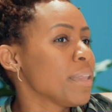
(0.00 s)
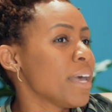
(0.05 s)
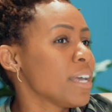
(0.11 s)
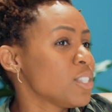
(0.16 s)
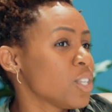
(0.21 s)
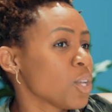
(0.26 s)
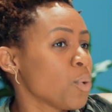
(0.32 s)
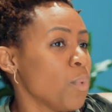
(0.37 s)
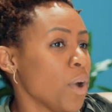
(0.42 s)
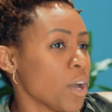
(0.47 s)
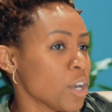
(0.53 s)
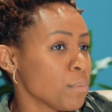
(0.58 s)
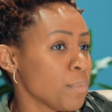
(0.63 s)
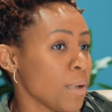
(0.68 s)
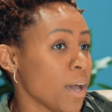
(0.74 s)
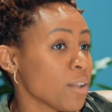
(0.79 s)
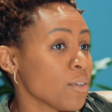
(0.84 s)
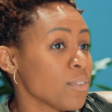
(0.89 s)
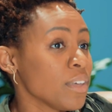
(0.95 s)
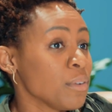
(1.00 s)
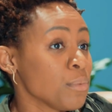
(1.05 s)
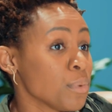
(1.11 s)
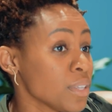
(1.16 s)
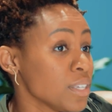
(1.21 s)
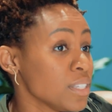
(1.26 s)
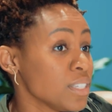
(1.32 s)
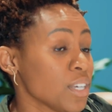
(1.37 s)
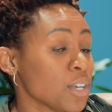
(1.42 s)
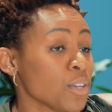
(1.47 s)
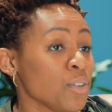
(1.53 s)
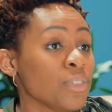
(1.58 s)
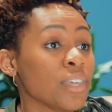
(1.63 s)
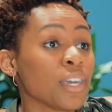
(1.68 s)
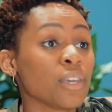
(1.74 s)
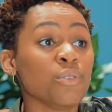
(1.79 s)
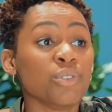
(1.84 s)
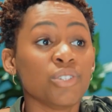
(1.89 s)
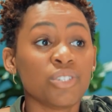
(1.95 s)
a plastic water bottle, they really tell you
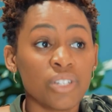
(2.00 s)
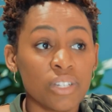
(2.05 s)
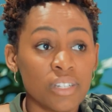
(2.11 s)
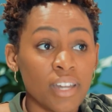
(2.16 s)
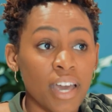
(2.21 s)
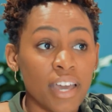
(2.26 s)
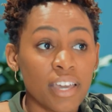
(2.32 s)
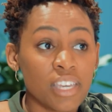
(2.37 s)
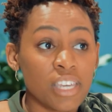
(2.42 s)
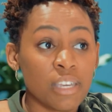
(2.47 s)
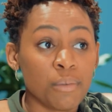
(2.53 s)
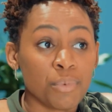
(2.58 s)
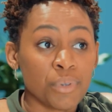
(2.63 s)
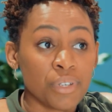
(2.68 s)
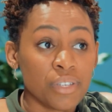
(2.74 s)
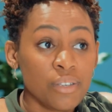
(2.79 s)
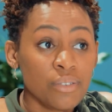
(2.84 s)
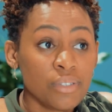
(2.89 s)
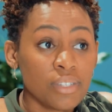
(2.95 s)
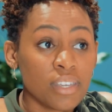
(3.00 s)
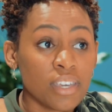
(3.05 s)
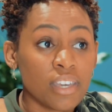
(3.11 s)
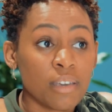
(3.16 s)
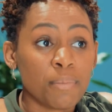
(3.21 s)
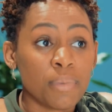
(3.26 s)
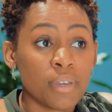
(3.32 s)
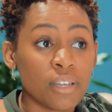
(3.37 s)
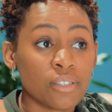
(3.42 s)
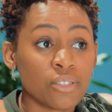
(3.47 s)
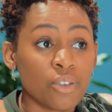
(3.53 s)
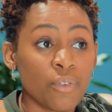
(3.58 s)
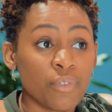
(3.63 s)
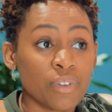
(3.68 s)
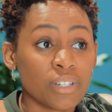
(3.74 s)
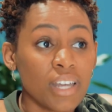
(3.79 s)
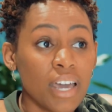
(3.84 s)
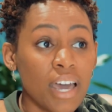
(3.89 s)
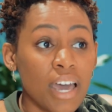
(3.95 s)
that you should not keep reusing it because
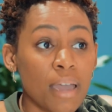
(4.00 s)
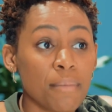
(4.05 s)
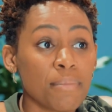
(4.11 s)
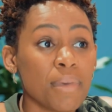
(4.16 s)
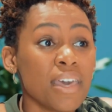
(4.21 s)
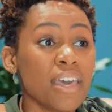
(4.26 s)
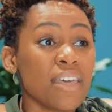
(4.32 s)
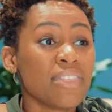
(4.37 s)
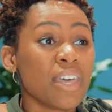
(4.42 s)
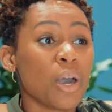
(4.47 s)
over time